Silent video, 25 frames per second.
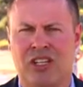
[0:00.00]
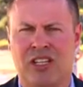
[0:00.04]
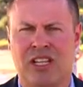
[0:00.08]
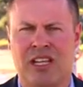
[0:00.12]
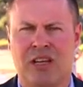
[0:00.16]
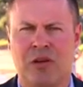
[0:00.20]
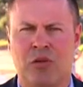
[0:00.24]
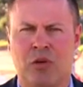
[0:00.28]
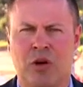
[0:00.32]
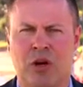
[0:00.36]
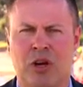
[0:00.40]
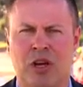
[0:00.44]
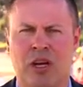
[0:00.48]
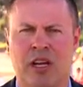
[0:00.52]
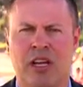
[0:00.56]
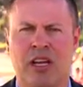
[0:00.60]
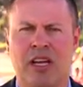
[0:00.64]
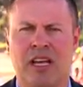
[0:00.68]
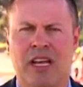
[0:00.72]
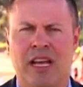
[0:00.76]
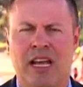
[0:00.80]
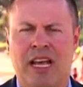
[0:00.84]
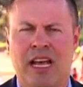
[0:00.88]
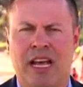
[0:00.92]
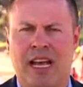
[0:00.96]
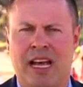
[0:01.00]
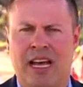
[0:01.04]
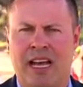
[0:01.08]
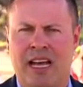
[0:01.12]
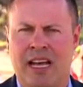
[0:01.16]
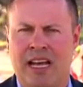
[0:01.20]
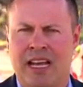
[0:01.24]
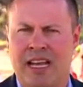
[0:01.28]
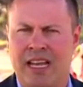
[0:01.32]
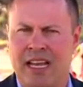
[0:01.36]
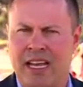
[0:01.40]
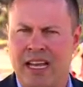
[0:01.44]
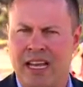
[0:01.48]
there were
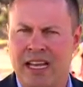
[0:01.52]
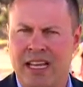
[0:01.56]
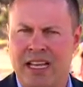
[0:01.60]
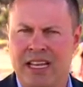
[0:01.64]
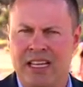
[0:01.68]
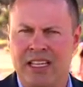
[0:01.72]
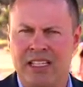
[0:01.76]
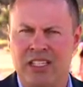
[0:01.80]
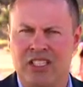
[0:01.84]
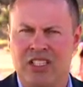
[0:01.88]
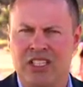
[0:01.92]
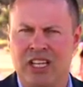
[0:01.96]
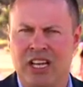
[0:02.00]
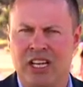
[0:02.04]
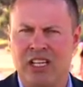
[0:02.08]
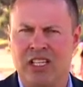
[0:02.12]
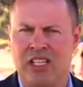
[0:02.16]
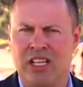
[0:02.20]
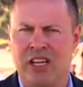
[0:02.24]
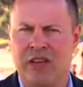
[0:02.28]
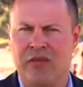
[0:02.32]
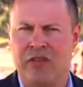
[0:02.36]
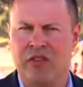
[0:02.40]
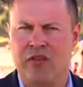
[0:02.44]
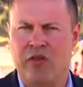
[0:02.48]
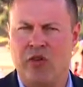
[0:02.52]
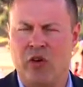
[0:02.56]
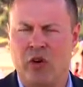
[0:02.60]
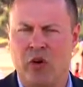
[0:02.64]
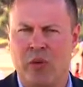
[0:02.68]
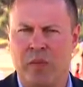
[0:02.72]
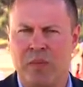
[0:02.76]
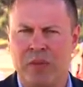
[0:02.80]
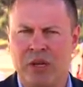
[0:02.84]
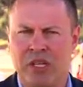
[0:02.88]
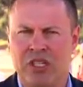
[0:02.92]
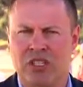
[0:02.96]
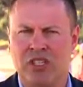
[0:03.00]
incentives for
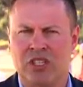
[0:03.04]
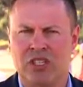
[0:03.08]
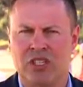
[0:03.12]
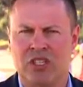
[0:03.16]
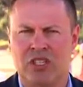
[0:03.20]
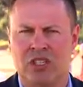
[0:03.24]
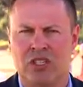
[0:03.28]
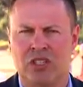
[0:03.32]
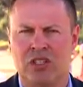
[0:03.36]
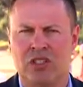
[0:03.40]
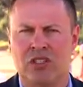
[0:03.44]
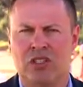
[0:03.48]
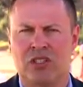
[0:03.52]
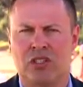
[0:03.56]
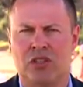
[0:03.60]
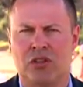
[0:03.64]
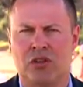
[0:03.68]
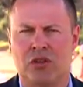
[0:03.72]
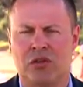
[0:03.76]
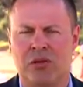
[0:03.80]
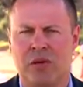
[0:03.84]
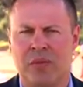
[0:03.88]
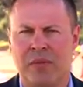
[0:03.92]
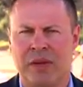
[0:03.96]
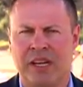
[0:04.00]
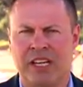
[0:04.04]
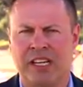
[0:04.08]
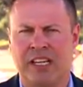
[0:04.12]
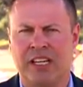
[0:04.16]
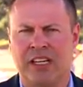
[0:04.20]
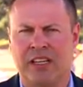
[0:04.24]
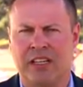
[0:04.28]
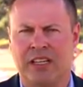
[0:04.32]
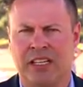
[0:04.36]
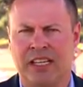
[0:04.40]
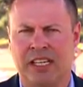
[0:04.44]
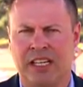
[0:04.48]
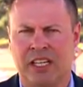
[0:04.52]
businesses to
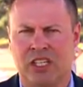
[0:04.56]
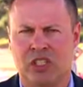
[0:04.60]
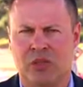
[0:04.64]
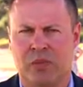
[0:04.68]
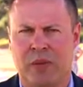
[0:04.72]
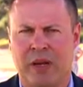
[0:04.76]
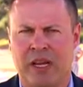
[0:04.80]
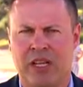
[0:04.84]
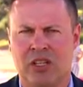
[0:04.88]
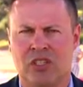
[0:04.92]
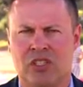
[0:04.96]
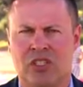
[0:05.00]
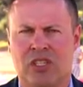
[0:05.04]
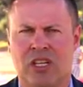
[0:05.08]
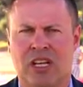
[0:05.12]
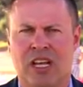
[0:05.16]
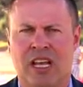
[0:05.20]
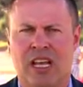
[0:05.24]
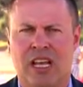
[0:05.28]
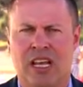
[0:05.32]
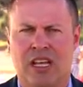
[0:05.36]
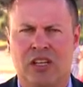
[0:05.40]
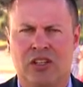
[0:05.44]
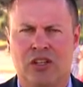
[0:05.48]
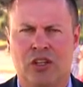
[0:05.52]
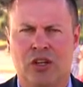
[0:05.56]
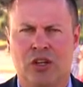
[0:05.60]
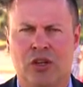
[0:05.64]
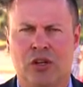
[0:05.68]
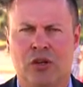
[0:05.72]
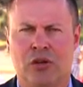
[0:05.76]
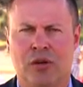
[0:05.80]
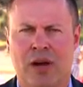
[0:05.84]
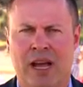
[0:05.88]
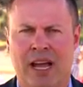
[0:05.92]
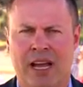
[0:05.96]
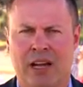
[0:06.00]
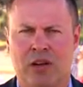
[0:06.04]
immediately expense
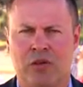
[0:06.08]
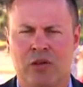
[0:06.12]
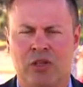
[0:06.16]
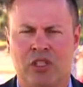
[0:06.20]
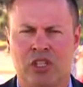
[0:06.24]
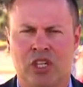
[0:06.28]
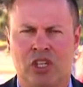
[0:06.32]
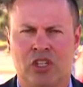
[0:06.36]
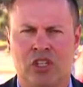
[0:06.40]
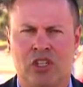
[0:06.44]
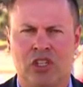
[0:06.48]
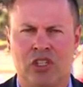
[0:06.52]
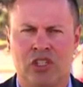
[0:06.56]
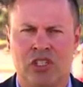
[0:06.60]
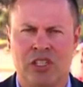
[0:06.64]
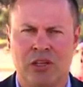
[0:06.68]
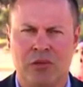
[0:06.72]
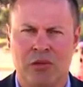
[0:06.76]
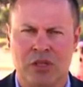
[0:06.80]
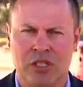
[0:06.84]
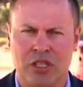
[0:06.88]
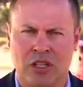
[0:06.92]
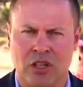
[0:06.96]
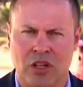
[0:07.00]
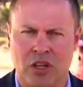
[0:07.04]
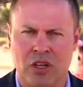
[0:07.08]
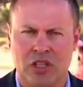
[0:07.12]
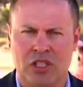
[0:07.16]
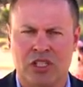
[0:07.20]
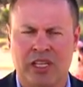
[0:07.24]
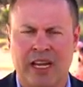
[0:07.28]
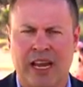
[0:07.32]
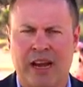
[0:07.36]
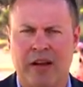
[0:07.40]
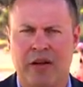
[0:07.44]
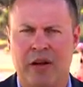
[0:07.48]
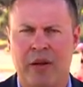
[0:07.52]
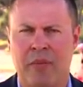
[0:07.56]
new acquisitions. There was a loss
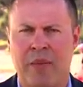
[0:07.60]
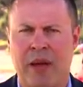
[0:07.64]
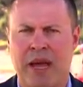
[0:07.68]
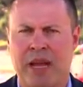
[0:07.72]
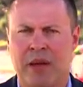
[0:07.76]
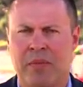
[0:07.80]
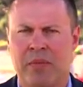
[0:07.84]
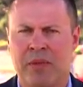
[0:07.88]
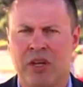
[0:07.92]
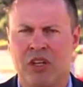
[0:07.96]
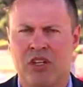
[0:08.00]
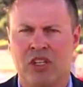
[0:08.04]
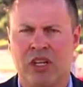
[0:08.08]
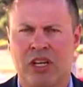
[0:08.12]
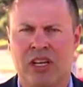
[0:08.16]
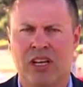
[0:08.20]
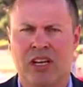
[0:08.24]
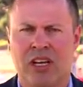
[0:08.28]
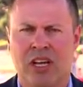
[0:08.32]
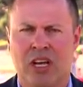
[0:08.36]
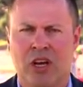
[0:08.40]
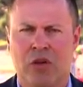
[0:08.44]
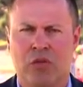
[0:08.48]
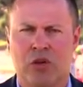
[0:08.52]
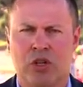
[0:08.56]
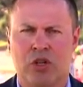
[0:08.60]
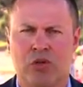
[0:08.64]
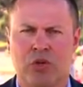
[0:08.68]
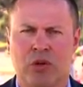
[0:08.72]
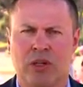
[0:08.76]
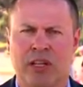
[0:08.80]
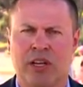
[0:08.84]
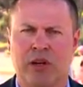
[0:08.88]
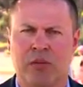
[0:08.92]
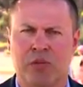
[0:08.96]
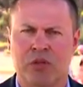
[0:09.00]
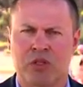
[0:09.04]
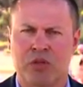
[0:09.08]
carryback measure which will
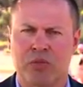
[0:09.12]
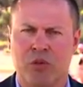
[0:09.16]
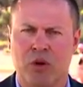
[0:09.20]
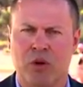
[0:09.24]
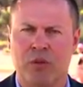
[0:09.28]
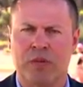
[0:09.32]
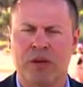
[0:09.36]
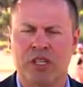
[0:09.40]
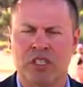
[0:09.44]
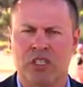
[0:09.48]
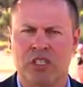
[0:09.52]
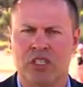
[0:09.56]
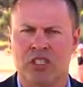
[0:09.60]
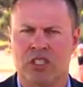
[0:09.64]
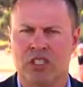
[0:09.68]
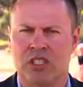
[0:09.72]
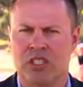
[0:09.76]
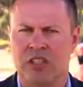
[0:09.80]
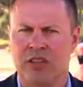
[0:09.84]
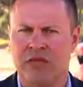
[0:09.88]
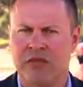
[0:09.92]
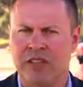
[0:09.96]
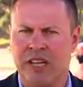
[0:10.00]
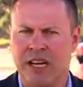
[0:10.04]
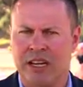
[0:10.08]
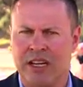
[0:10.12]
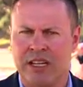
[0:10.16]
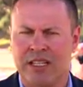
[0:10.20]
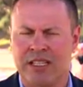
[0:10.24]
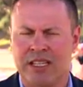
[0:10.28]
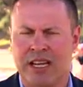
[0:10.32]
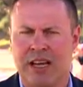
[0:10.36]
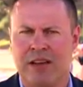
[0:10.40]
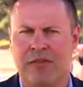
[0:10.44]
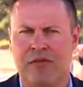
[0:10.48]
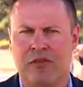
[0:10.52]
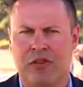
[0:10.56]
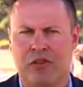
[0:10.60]
help small businesses that have done it
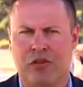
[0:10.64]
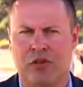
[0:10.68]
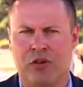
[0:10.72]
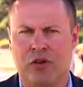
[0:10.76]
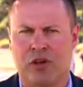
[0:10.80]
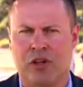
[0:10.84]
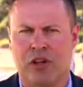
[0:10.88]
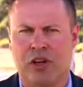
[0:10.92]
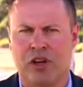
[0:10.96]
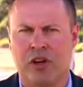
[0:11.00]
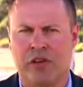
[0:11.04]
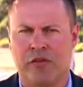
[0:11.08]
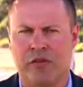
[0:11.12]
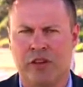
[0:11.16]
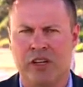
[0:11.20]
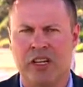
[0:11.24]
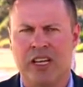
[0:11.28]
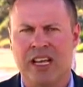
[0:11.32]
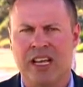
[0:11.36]
tough through COVID